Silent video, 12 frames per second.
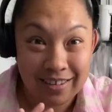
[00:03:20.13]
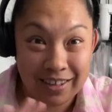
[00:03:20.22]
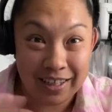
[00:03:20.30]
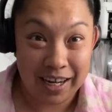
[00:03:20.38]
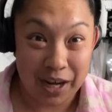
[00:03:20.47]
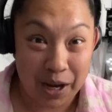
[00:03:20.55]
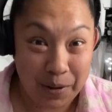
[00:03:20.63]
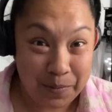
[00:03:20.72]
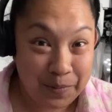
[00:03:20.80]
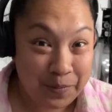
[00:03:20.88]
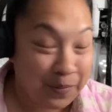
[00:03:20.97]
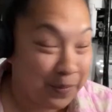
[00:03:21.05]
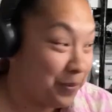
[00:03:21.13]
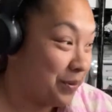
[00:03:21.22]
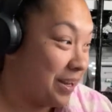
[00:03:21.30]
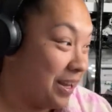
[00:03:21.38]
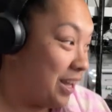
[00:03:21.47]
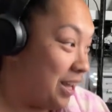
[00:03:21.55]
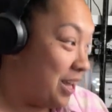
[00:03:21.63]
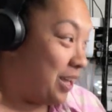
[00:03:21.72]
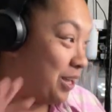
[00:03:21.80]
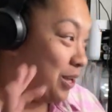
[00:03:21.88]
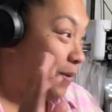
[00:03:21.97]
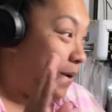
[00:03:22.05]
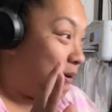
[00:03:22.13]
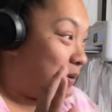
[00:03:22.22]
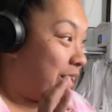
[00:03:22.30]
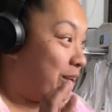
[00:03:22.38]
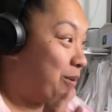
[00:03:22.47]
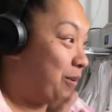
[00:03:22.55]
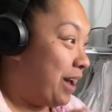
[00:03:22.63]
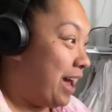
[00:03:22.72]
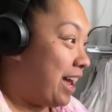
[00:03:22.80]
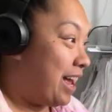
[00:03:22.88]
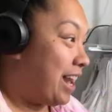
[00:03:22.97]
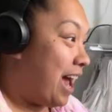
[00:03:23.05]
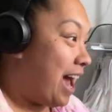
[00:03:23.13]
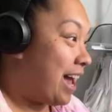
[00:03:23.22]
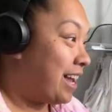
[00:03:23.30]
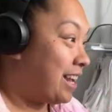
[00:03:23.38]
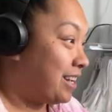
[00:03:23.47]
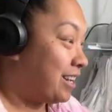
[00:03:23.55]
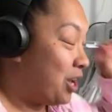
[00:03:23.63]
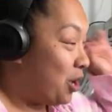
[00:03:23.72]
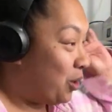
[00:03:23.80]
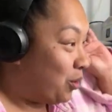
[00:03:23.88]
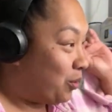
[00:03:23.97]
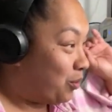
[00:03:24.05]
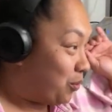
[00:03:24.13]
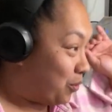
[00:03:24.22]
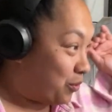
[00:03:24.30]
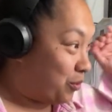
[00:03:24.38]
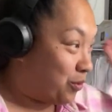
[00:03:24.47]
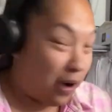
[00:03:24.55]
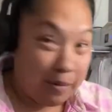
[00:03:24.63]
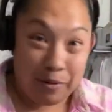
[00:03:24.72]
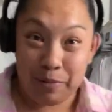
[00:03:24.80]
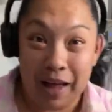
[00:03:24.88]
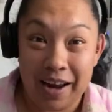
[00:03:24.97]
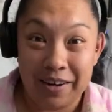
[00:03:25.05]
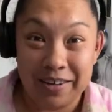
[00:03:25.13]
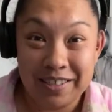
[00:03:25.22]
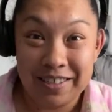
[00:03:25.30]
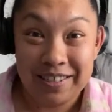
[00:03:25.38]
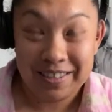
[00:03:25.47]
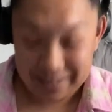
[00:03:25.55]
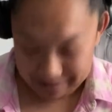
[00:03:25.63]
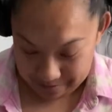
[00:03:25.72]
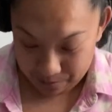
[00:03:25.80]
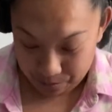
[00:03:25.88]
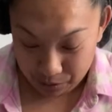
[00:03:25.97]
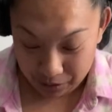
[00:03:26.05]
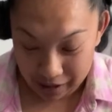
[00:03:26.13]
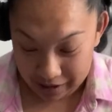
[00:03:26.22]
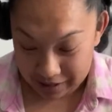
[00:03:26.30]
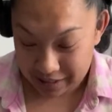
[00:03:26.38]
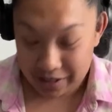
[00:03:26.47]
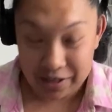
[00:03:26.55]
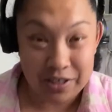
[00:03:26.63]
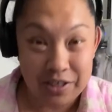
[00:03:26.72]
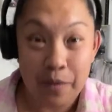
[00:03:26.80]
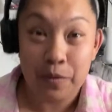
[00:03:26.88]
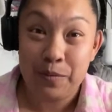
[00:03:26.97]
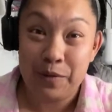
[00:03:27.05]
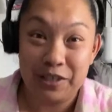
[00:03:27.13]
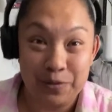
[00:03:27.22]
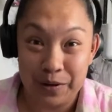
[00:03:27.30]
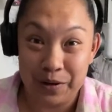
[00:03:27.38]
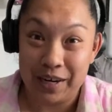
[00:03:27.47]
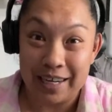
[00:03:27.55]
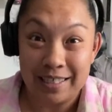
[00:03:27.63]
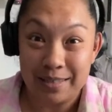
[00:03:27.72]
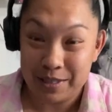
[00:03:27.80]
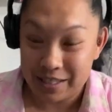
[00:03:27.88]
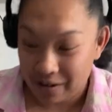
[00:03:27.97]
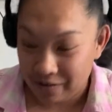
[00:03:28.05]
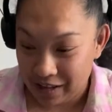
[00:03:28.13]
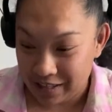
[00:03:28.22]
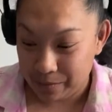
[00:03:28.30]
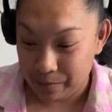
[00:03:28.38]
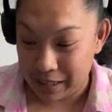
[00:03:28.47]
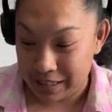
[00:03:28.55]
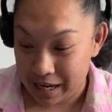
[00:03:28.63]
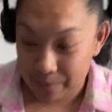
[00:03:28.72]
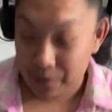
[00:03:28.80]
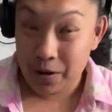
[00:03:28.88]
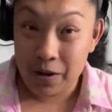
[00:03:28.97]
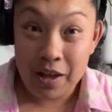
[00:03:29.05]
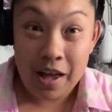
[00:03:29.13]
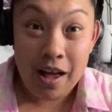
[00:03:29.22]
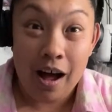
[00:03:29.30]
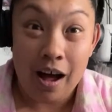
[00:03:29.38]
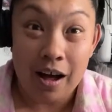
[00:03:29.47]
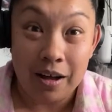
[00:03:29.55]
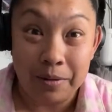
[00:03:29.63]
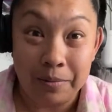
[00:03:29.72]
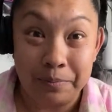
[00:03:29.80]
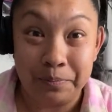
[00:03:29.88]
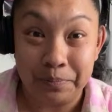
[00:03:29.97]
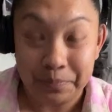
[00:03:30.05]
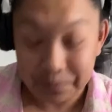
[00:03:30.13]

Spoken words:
clean up. You all can go ahead and grab your planners, pull out your stickers. I'm going to be showing you guys some stuff that's on my table. Um,